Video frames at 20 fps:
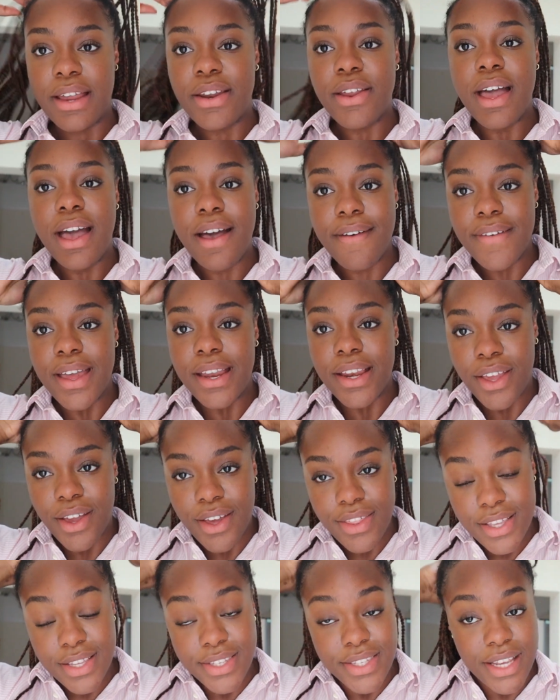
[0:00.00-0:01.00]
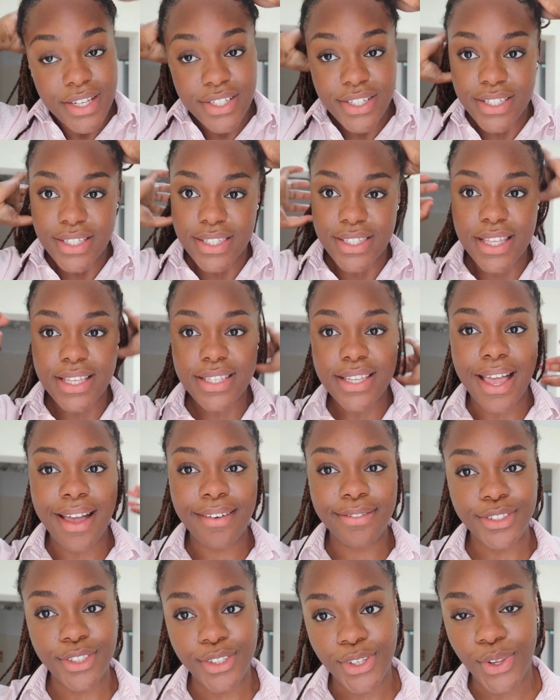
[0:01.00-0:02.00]
I don't have any other sessions this
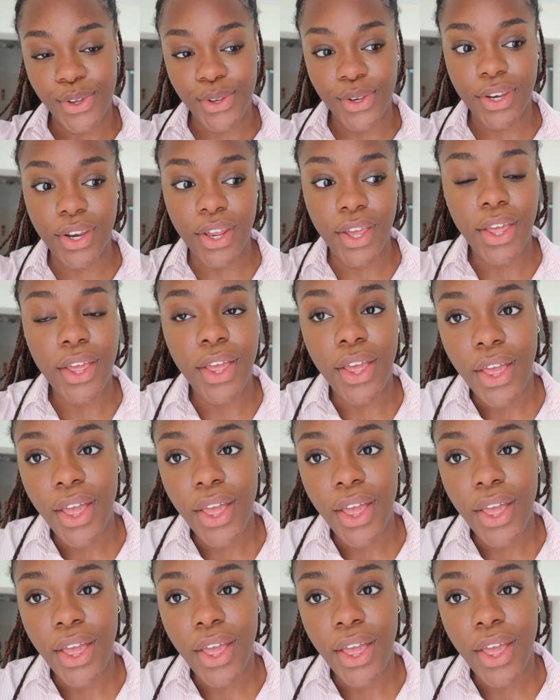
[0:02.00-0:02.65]
afternoon,